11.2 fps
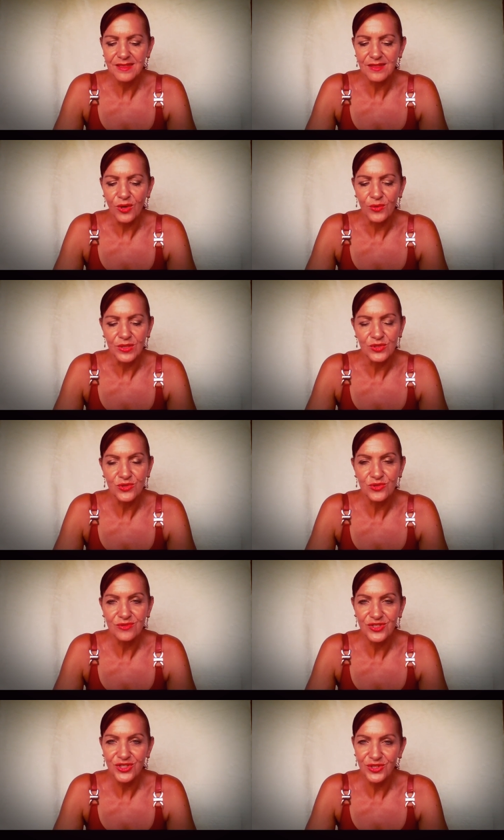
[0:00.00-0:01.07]
So in
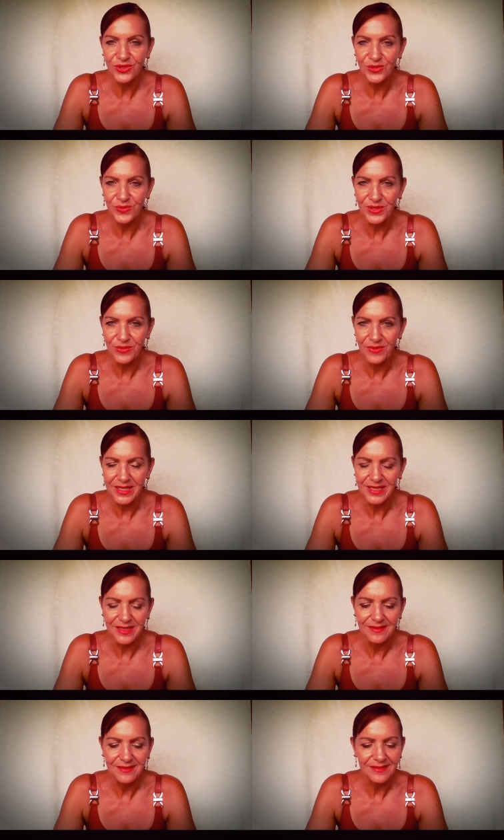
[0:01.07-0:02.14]
tune with your
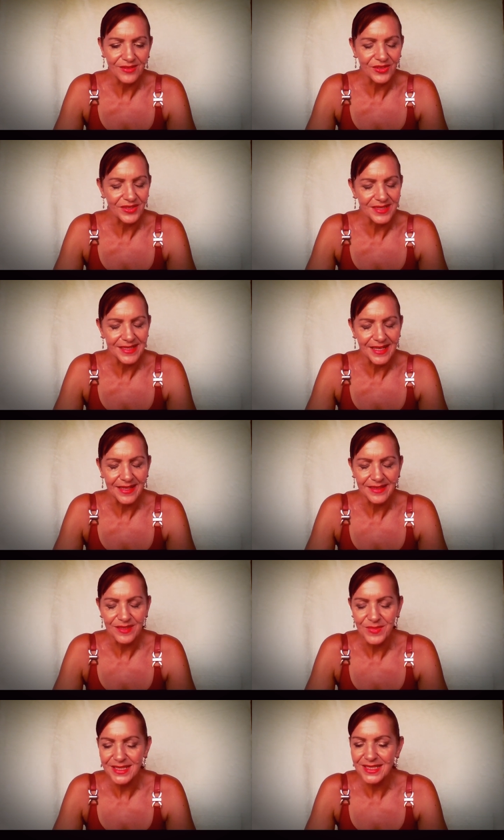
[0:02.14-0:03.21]
reading, I've got to say,
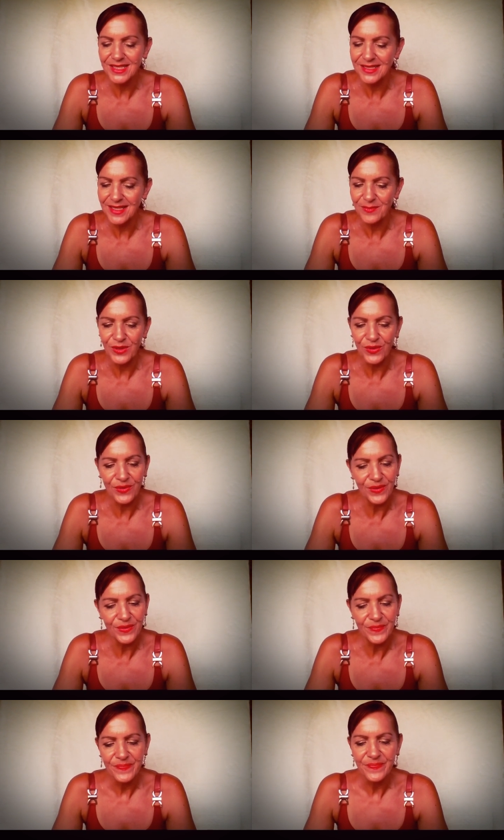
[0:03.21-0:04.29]
the message is coming
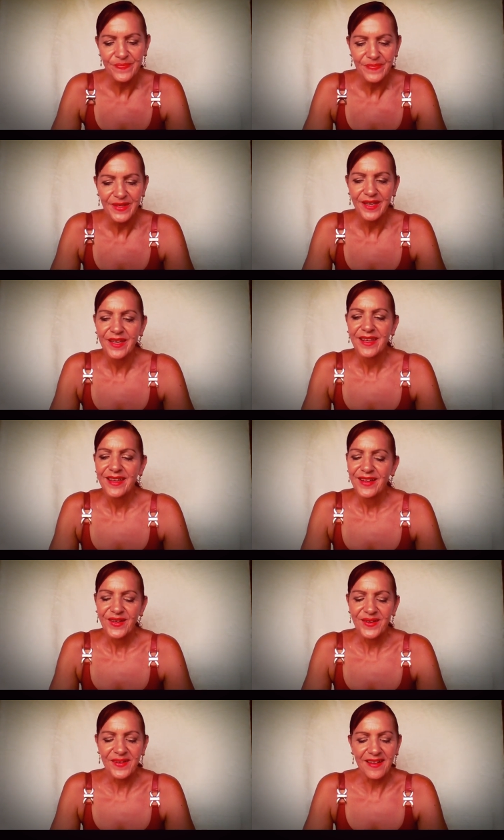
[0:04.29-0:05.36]
through.
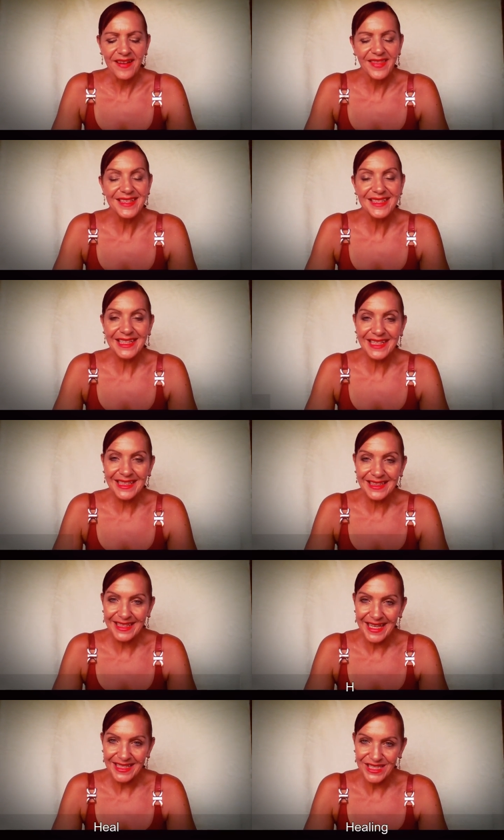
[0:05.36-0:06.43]
All right, there's a
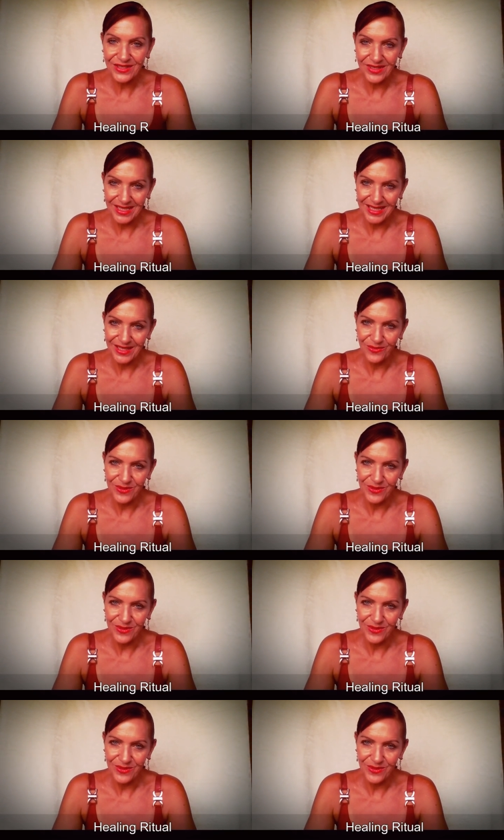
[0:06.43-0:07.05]
healing activity here